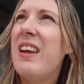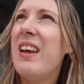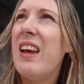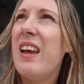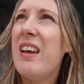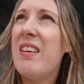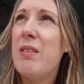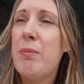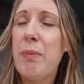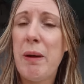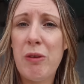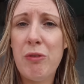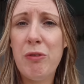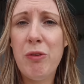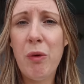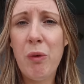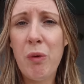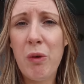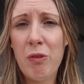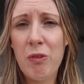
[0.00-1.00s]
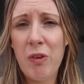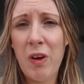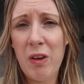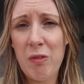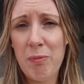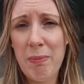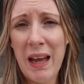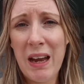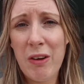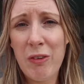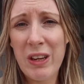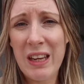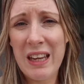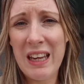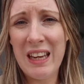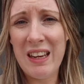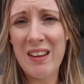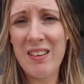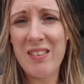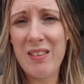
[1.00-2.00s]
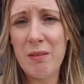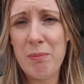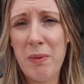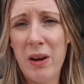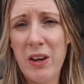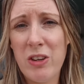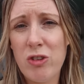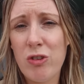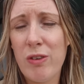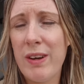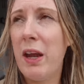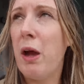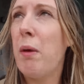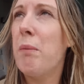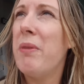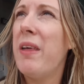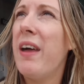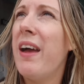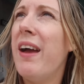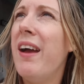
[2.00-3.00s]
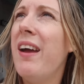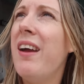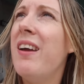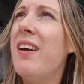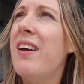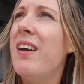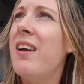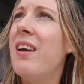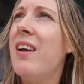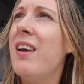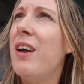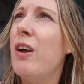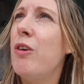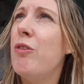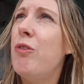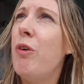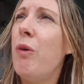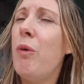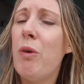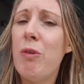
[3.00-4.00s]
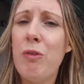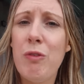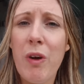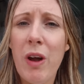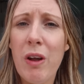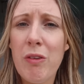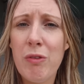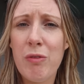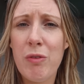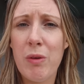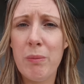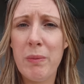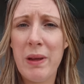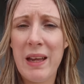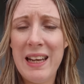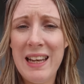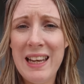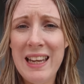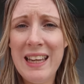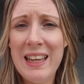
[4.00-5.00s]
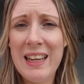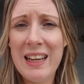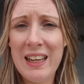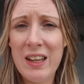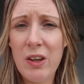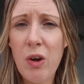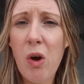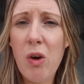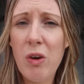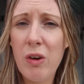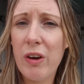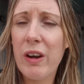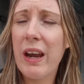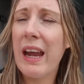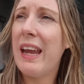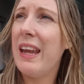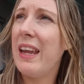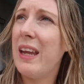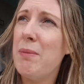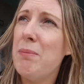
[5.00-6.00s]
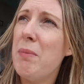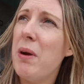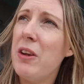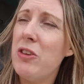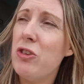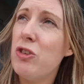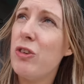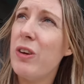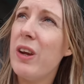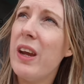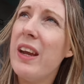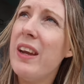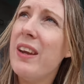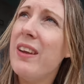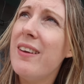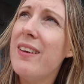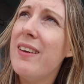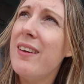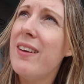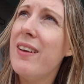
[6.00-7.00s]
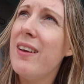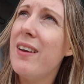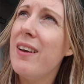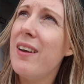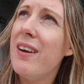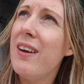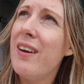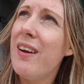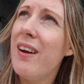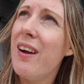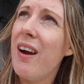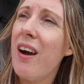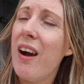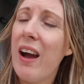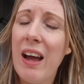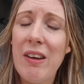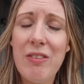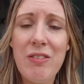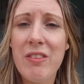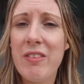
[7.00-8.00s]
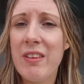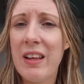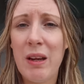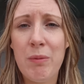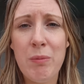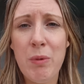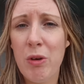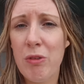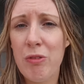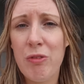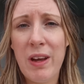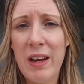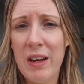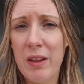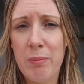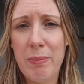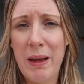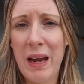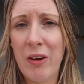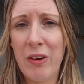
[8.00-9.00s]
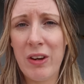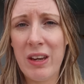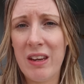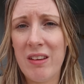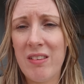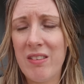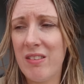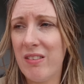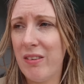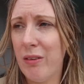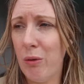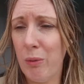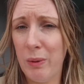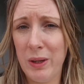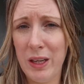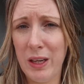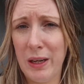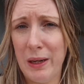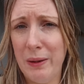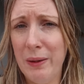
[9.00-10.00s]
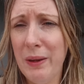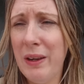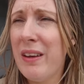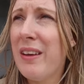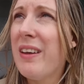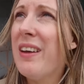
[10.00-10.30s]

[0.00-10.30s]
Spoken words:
There's about 4 or 5 parakeets in my tree up there. 4 or 5 of them illegally congregating in my tree. I have to say, I'm not a fan of the parakeets at all, are you?